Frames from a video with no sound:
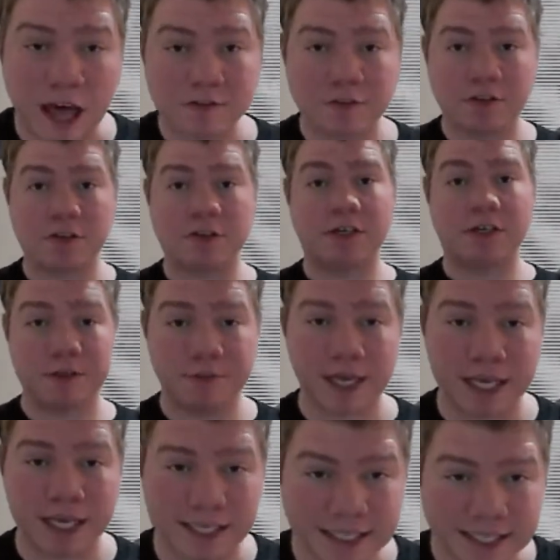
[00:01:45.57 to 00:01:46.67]
stream
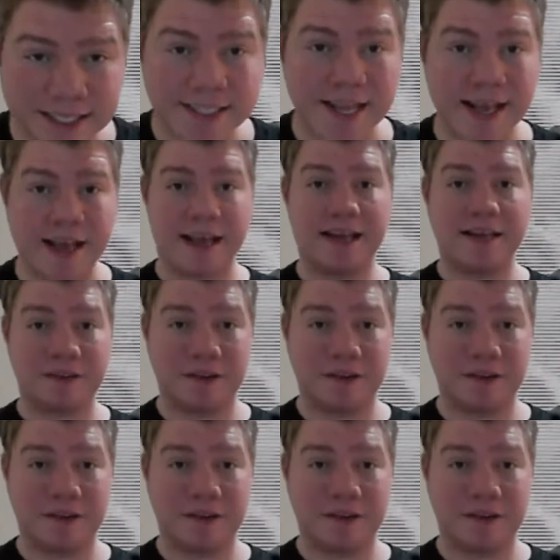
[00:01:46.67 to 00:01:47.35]
instead